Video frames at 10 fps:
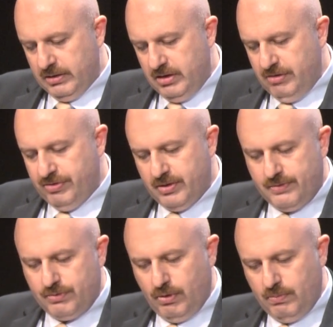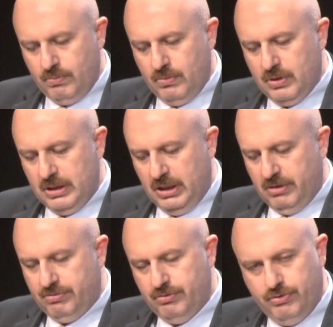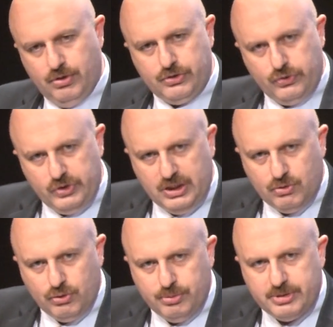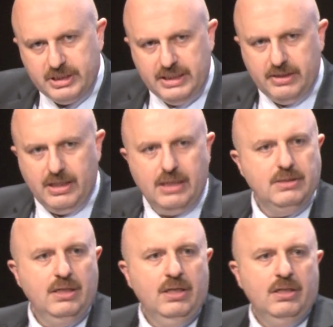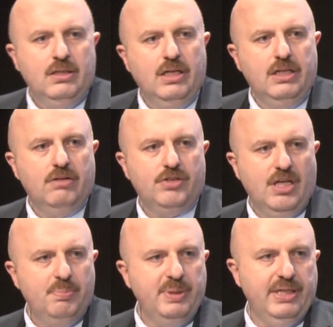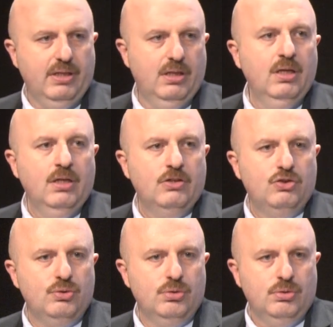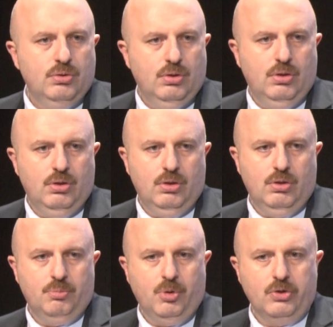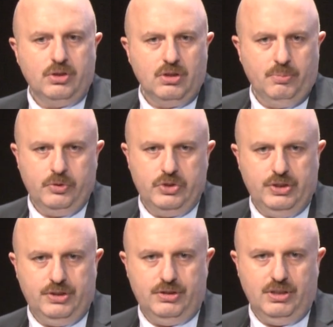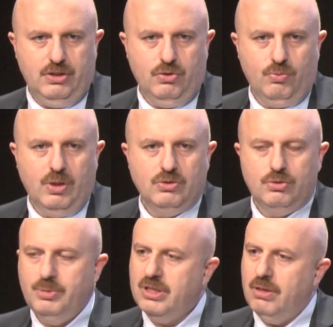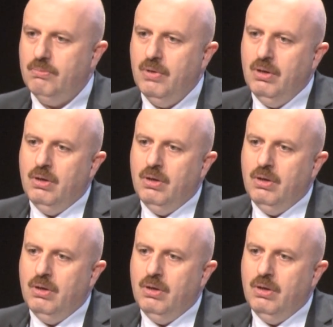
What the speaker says: differ from the first three groups in that they never appeal to political positions. They don't want to become